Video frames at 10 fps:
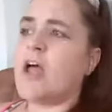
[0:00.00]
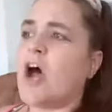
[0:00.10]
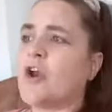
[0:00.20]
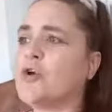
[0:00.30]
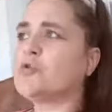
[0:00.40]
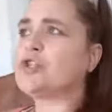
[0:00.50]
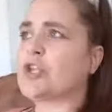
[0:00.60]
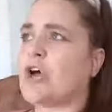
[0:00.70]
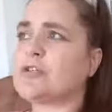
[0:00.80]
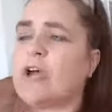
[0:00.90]
And
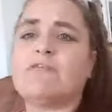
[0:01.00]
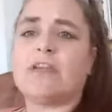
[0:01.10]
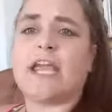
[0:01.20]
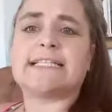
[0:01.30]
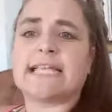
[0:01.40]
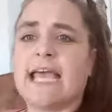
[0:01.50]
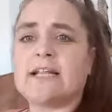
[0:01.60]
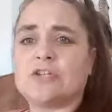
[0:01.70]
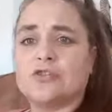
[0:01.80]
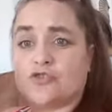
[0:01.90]
also, don't forget to,
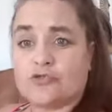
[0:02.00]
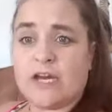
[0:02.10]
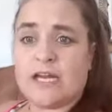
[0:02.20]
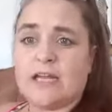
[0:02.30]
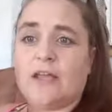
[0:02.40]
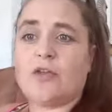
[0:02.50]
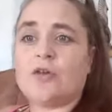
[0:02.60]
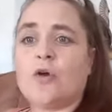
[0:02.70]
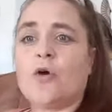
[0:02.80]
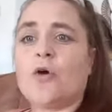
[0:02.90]
to drink
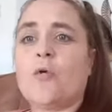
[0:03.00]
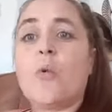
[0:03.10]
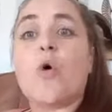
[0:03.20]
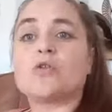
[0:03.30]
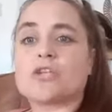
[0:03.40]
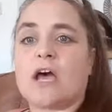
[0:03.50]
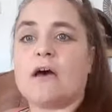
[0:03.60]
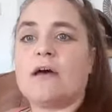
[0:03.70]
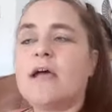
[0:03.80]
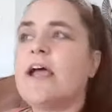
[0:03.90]
your water.
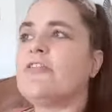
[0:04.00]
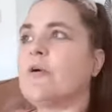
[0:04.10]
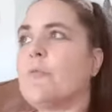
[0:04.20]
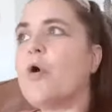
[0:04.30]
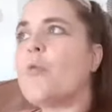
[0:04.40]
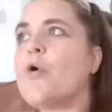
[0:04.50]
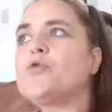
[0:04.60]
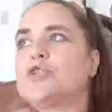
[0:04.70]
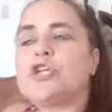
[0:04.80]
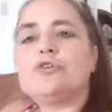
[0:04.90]
The more
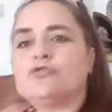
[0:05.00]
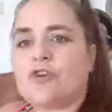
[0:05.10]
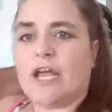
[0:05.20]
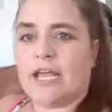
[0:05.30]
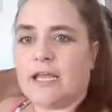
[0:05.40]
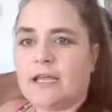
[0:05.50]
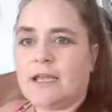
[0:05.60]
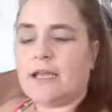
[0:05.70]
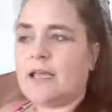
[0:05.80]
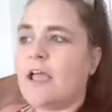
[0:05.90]
water you drink,
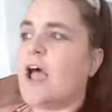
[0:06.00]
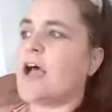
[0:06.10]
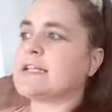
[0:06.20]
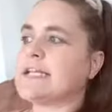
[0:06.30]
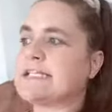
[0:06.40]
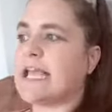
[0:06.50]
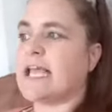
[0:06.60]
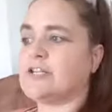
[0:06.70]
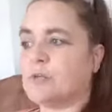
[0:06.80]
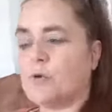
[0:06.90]
as I
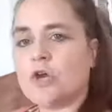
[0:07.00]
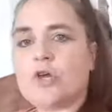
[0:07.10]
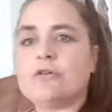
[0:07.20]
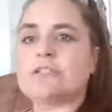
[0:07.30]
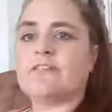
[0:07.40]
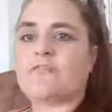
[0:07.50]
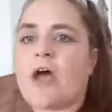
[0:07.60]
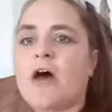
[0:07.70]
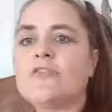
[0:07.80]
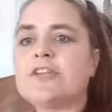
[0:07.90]
said, you will lose the
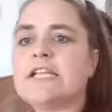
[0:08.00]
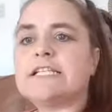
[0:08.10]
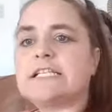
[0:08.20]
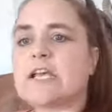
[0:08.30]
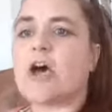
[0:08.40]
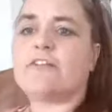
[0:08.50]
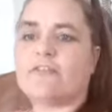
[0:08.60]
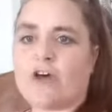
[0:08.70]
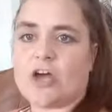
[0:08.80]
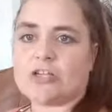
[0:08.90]
fat on the inside
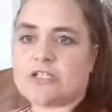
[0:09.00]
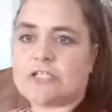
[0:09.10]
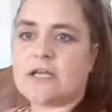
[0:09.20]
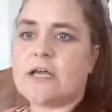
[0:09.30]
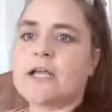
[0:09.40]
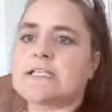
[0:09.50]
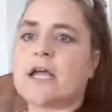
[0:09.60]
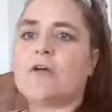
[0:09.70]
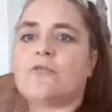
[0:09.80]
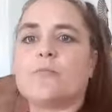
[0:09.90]
first.
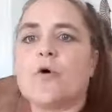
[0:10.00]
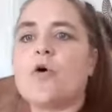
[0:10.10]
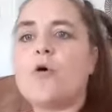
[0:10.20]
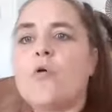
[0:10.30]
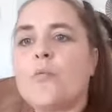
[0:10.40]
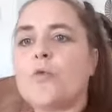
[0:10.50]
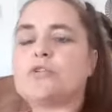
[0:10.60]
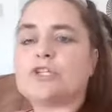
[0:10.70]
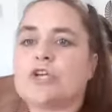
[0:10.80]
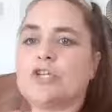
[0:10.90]
So, the more
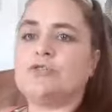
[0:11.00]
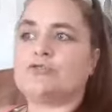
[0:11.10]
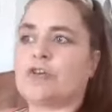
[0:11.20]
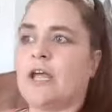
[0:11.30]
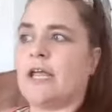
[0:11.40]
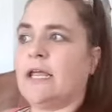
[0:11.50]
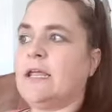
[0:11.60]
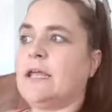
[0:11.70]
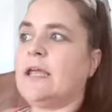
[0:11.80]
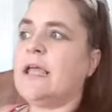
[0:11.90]
water that you
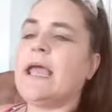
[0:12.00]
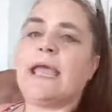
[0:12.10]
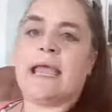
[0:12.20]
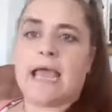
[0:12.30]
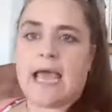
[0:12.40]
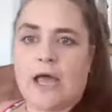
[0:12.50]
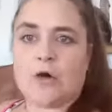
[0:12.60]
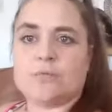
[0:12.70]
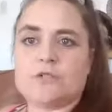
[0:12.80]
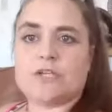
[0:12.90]
drink, it
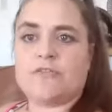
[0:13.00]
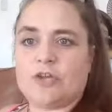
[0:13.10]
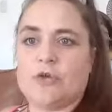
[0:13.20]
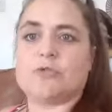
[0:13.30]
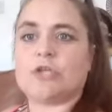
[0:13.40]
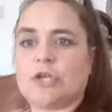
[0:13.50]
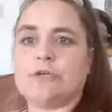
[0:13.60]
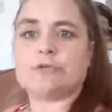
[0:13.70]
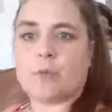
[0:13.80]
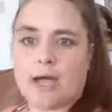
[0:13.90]
helps for you to
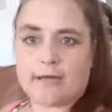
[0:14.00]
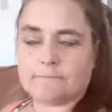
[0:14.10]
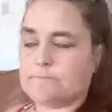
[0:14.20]
lose weight